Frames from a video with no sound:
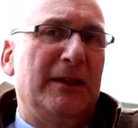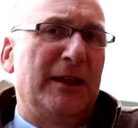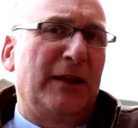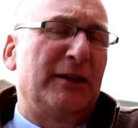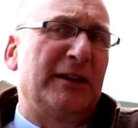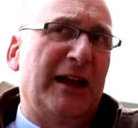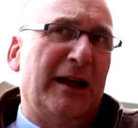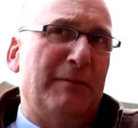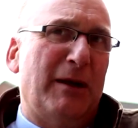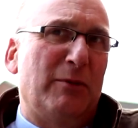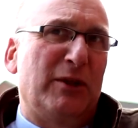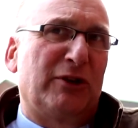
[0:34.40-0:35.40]
The other day I
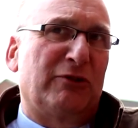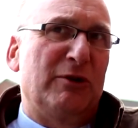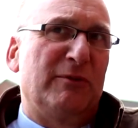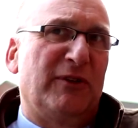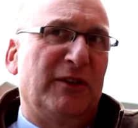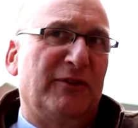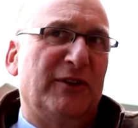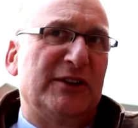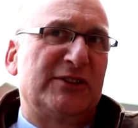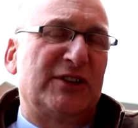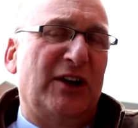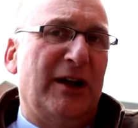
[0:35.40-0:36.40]
met with a group for the
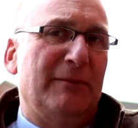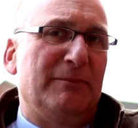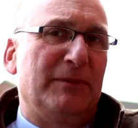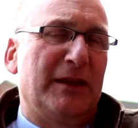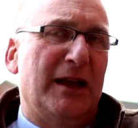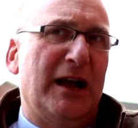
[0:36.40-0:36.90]
first time,